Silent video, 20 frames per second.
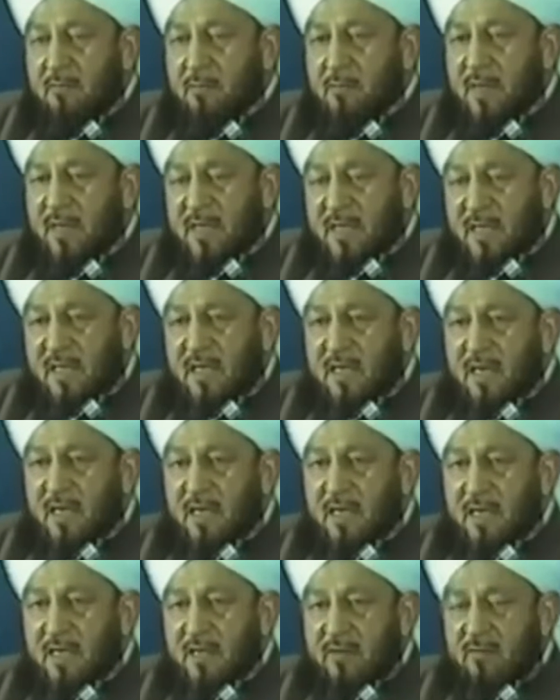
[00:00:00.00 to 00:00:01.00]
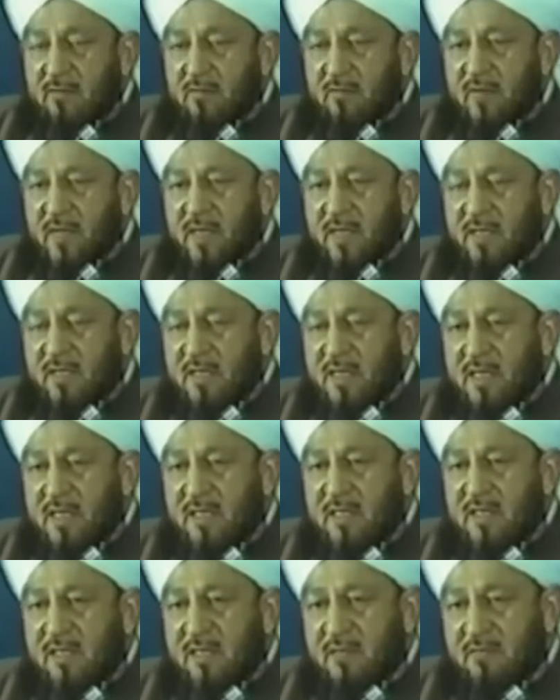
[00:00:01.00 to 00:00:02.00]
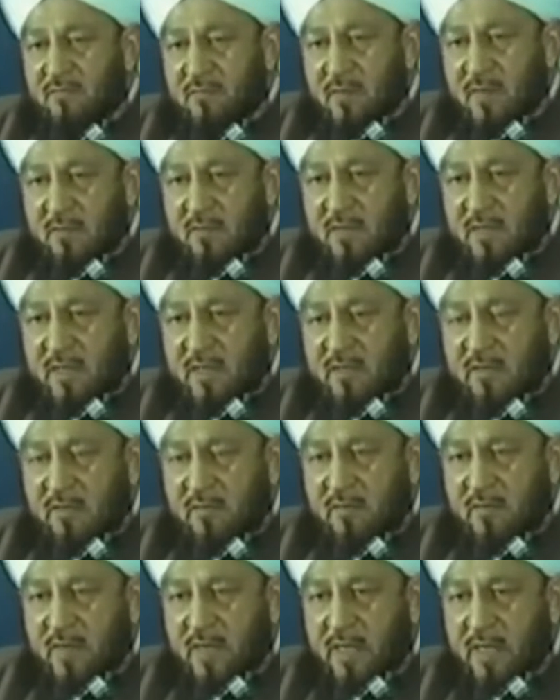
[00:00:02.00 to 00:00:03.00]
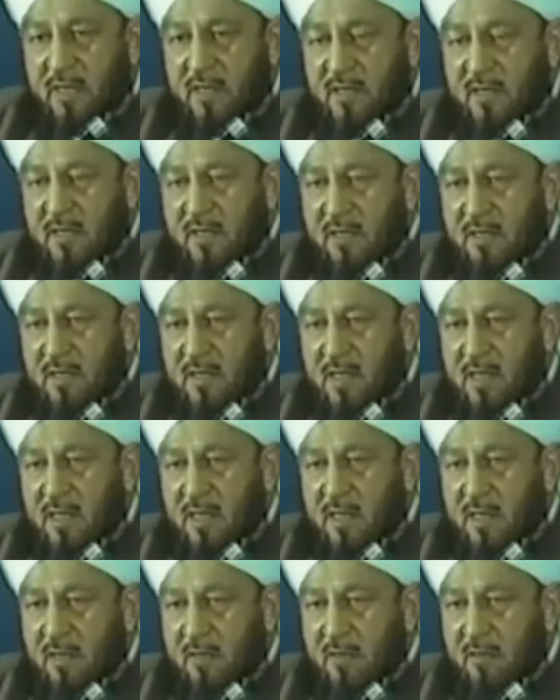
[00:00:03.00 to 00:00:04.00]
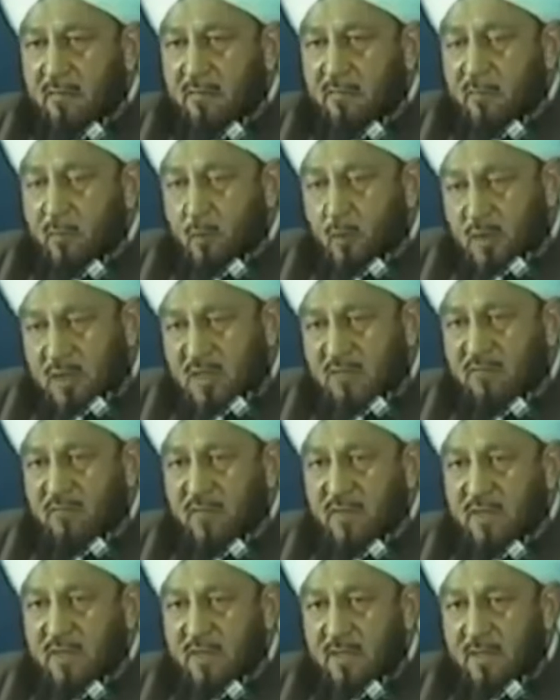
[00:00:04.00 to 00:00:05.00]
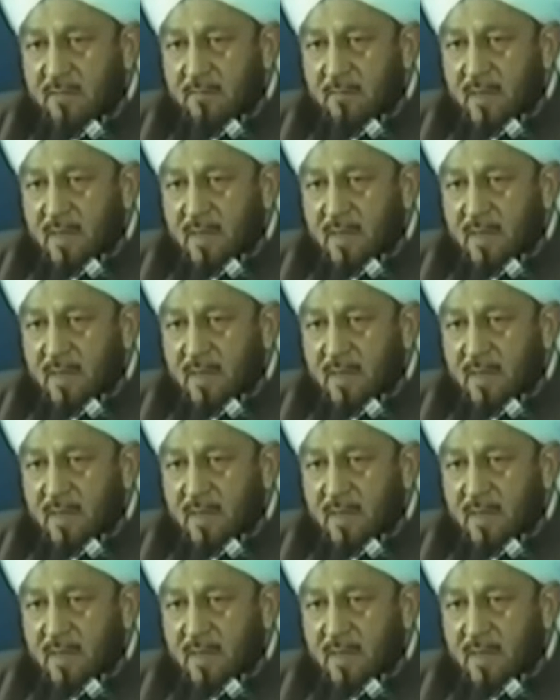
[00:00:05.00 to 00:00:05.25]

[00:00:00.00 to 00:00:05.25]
particularly where things differed, where the views differed,